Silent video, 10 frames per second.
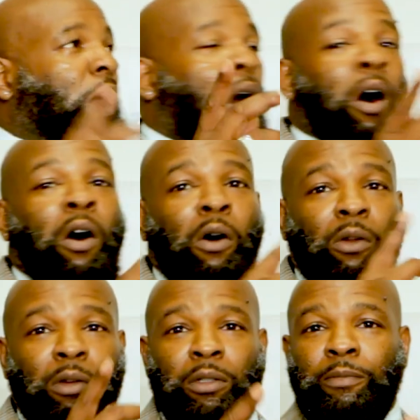
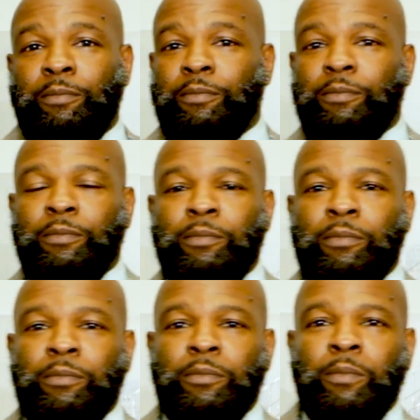All.
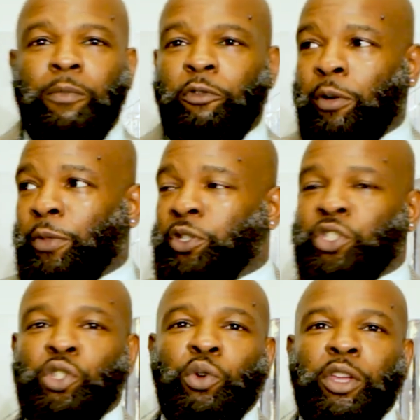From the
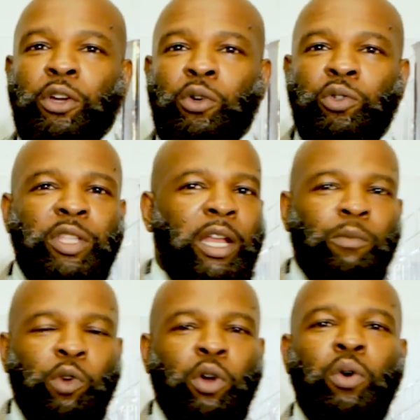studios that
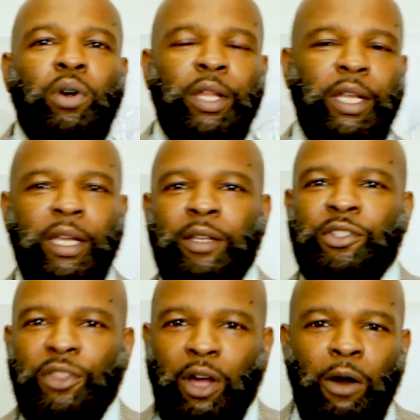I'm recording in
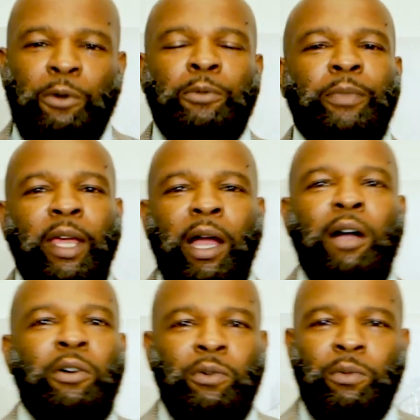to the home that I
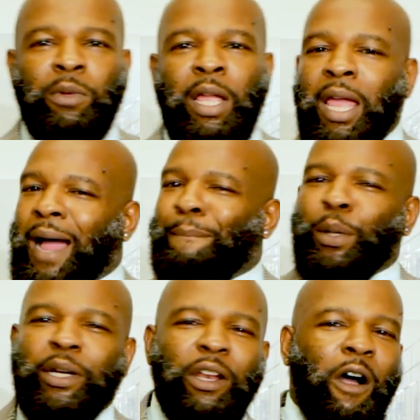own. I
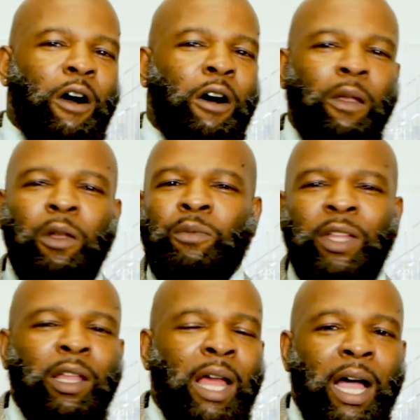put it all on
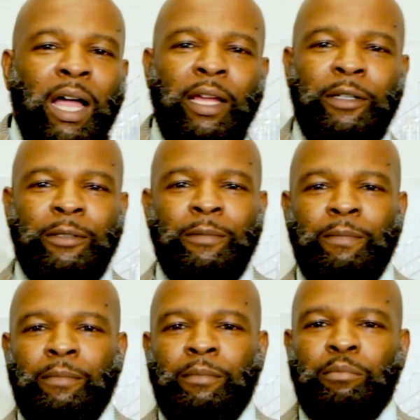the line
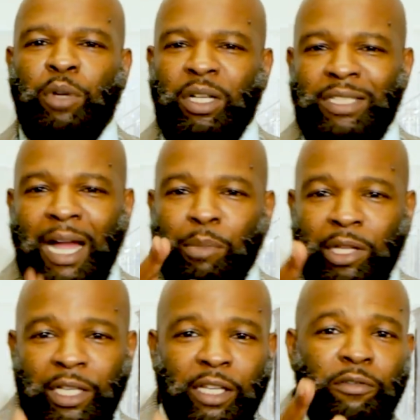because I
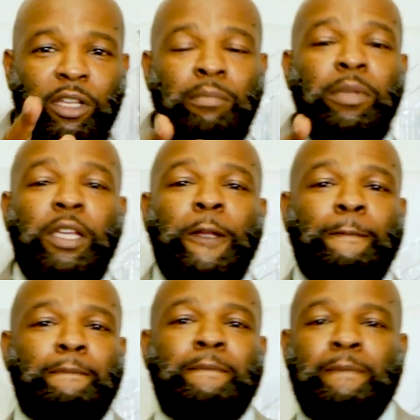believe in me.
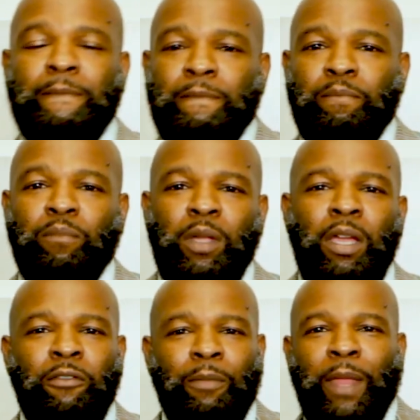
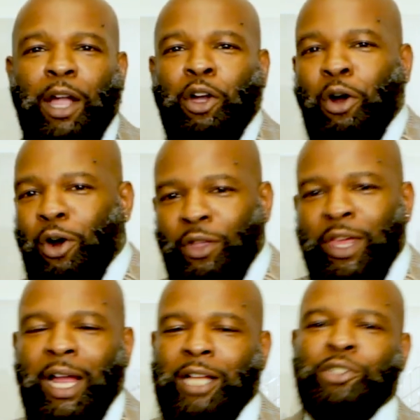From that car
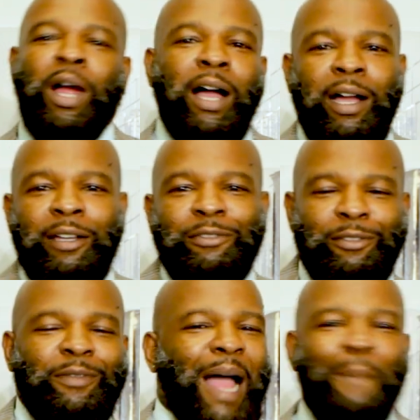that I drive,
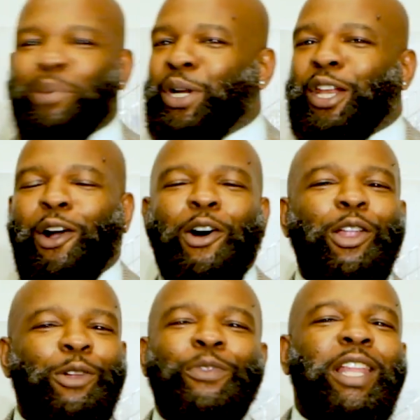I put it
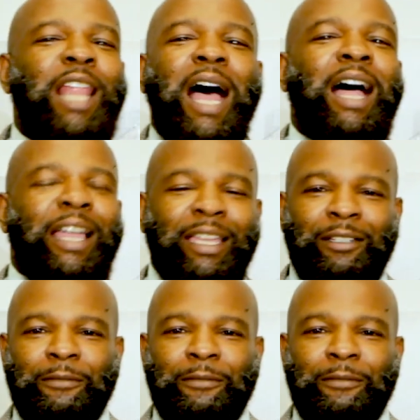all on the line.